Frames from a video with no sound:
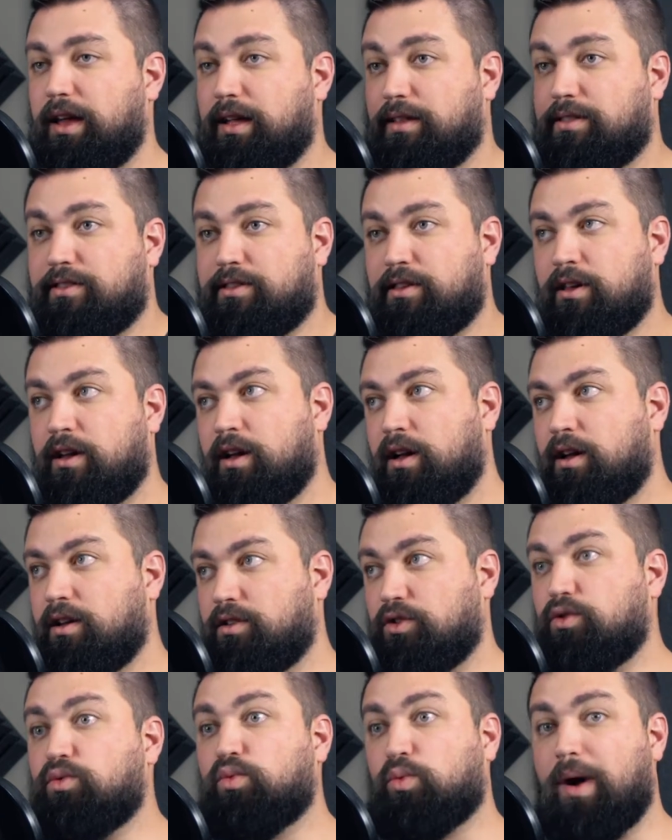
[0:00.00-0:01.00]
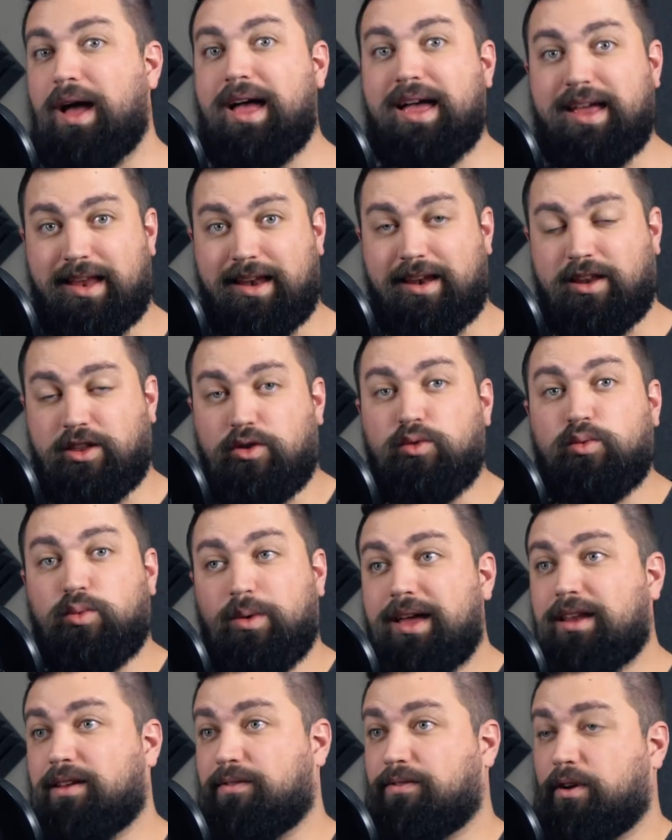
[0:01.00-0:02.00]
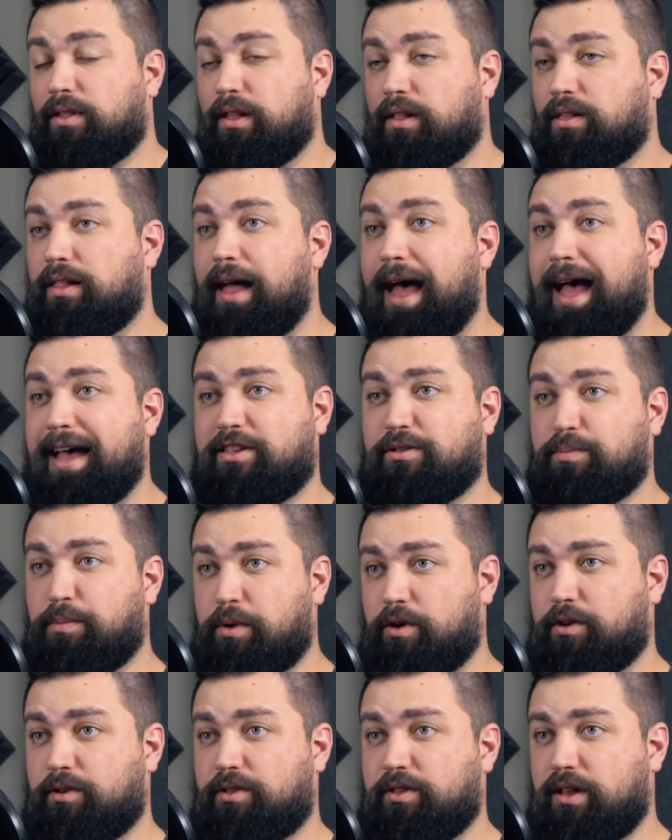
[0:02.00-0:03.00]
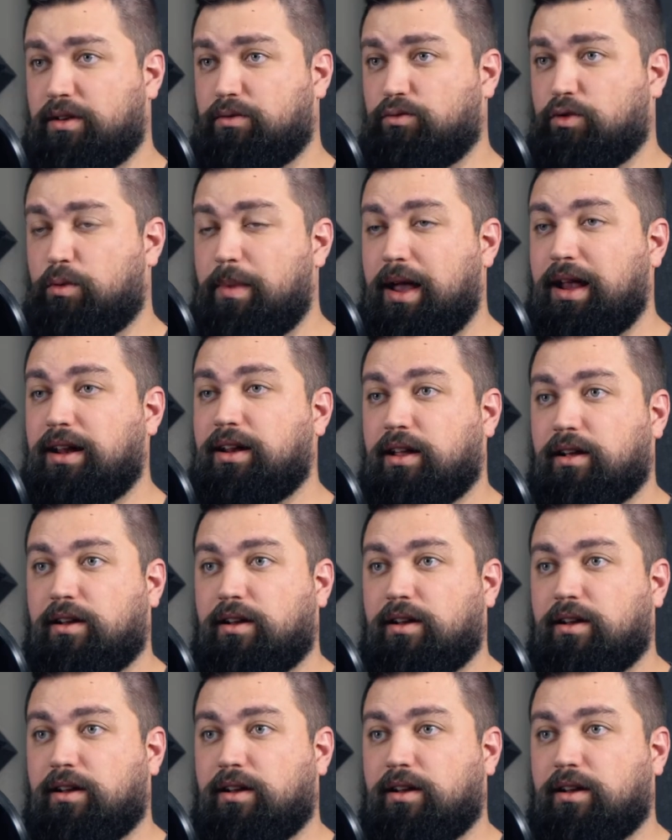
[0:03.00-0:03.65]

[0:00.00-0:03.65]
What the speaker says: It's you win if you're the last person remaining,